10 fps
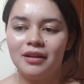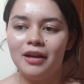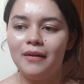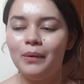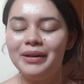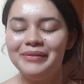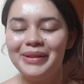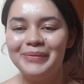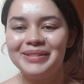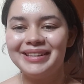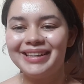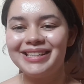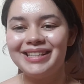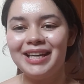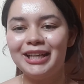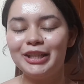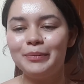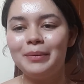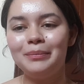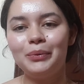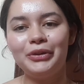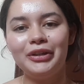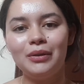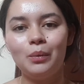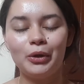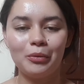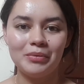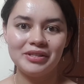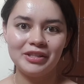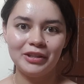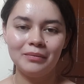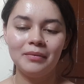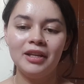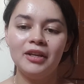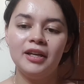One of them was actually that Memorial War Museum,